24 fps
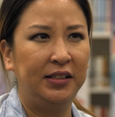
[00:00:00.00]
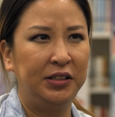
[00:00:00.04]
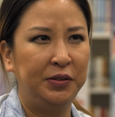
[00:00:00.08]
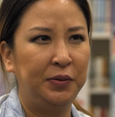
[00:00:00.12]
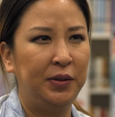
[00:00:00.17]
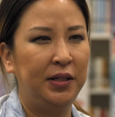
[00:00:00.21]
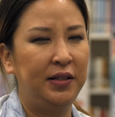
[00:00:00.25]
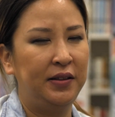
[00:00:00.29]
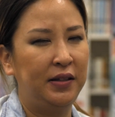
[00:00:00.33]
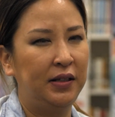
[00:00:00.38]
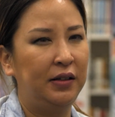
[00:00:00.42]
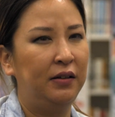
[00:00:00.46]
that's
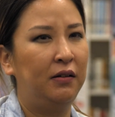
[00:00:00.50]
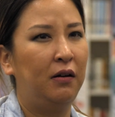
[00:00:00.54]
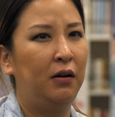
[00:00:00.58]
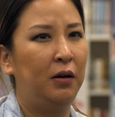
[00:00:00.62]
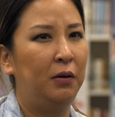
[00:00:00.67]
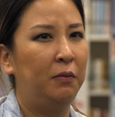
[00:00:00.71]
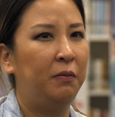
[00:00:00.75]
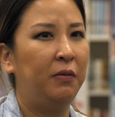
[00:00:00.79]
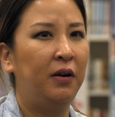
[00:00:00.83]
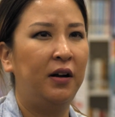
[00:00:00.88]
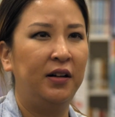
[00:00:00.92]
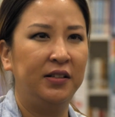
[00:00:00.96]
what I think
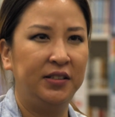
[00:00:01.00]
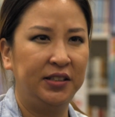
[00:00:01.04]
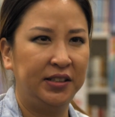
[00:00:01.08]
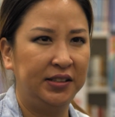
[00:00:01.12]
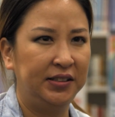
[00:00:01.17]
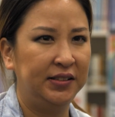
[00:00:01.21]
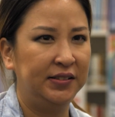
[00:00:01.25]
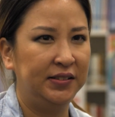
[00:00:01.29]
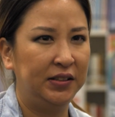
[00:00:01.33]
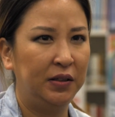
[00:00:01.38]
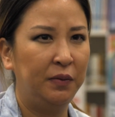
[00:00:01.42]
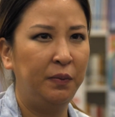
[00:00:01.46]
our
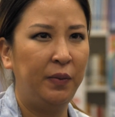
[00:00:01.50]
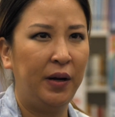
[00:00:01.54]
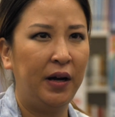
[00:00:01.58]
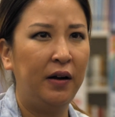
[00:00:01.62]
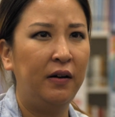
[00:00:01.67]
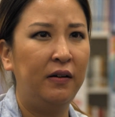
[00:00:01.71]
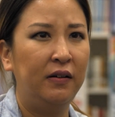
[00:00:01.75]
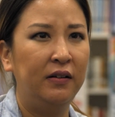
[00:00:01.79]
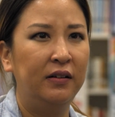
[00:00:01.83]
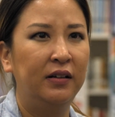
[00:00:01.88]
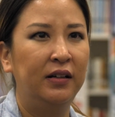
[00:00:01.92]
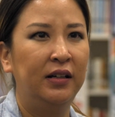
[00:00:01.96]
project is
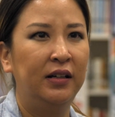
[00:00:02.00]
about.